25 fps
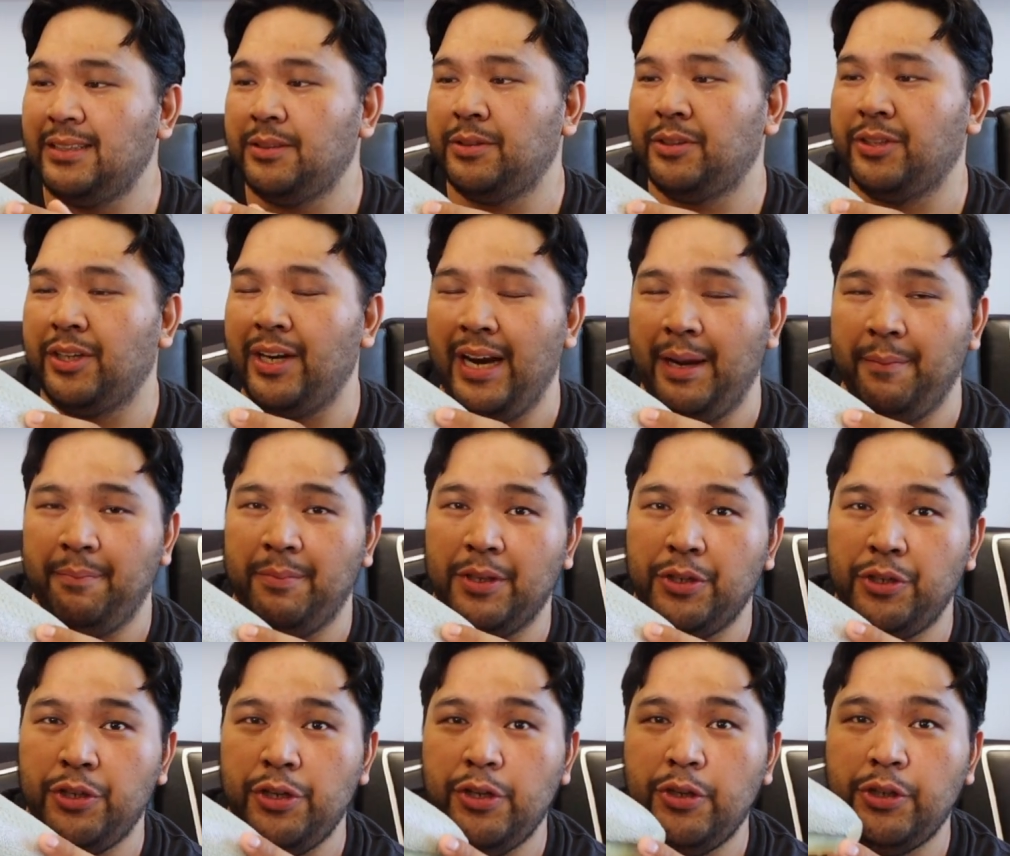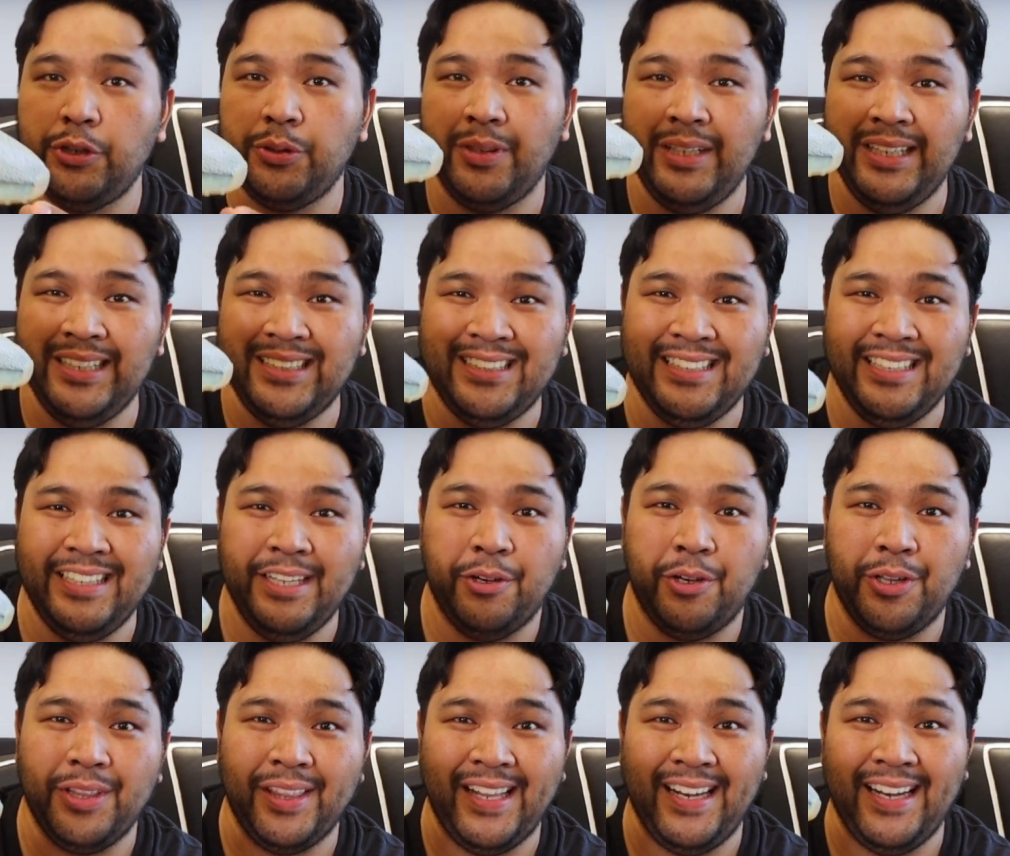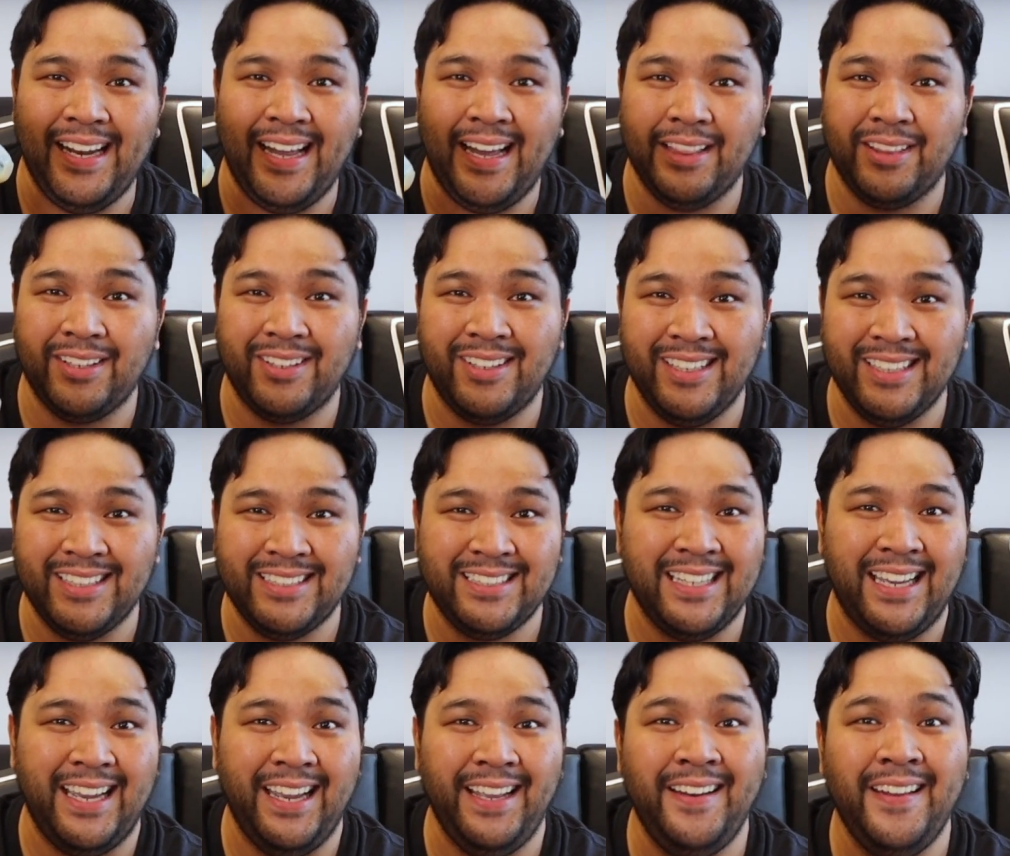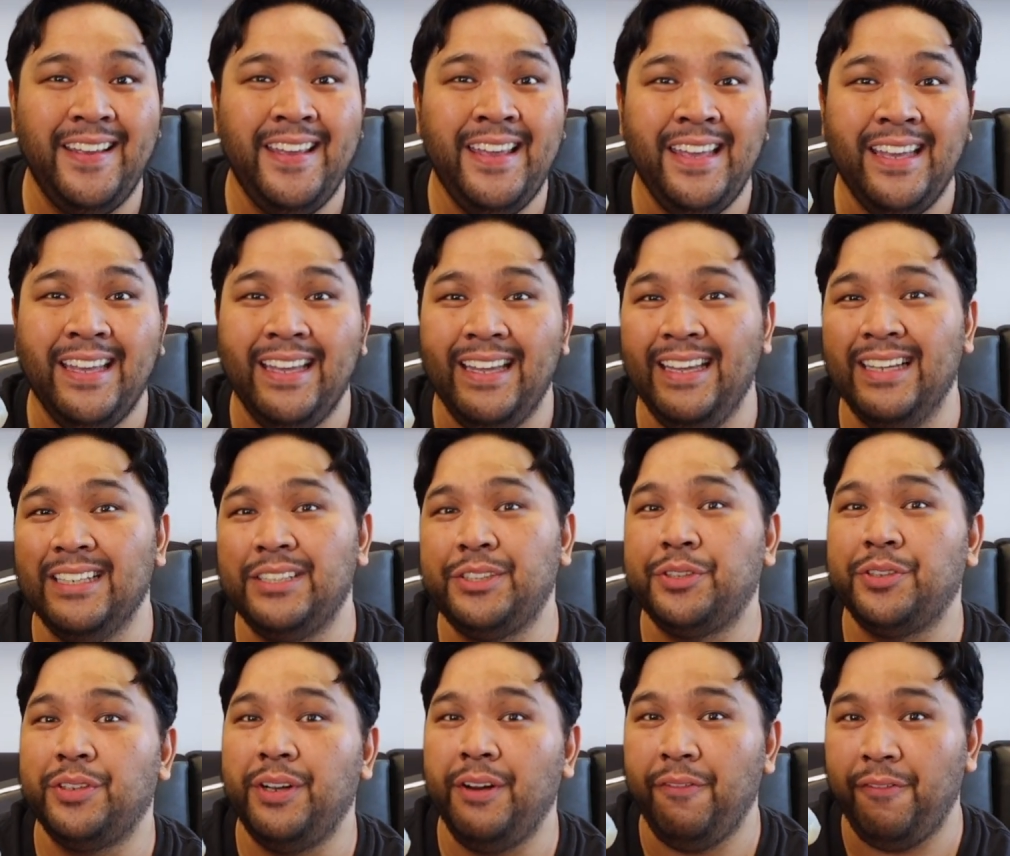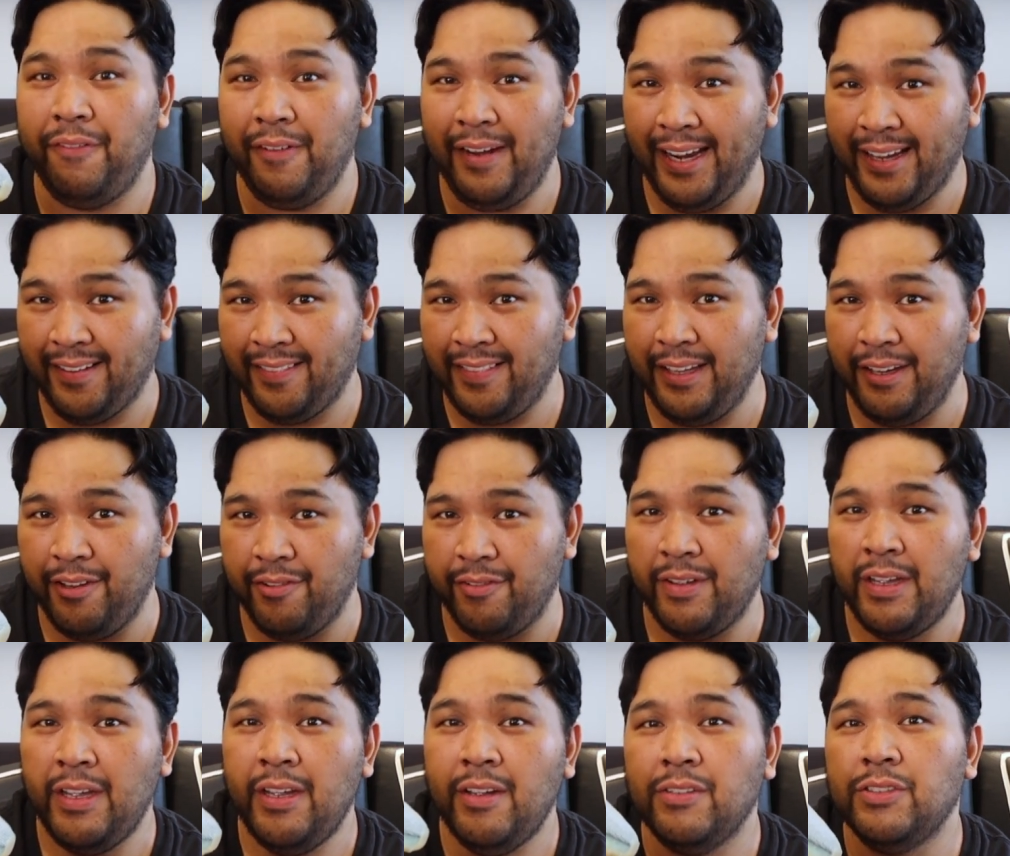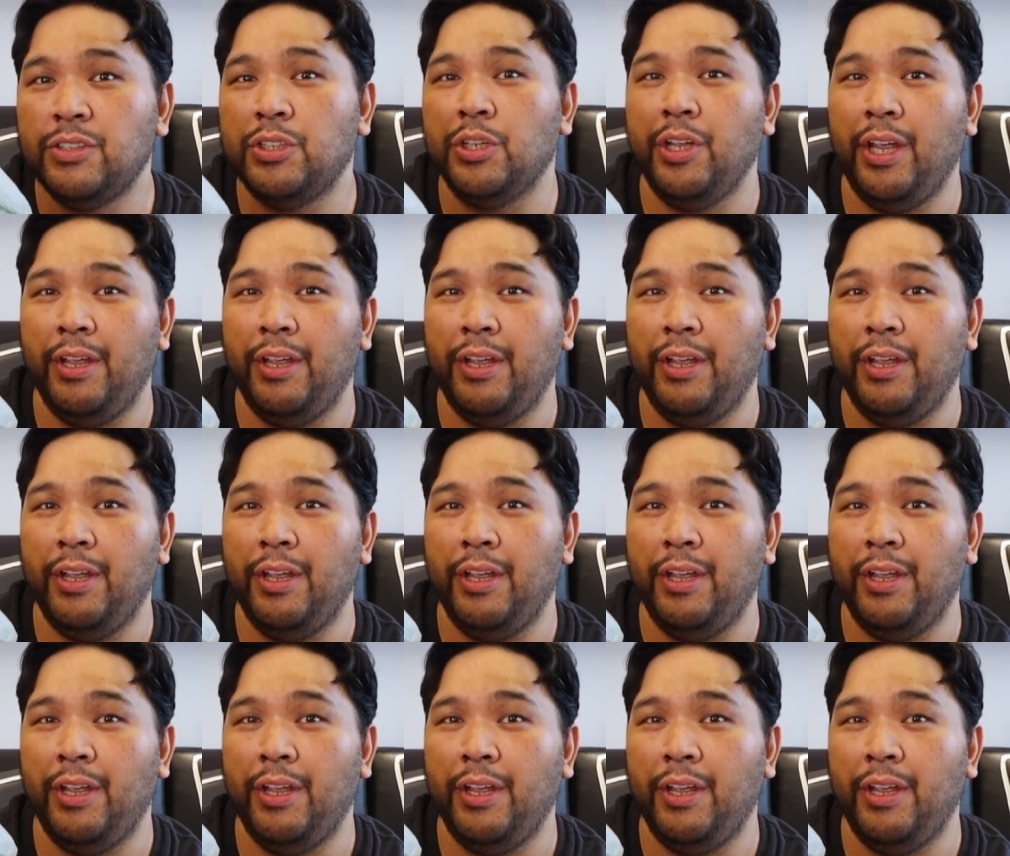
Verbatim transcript: stripe that you usually see on the lateral side is reflective. So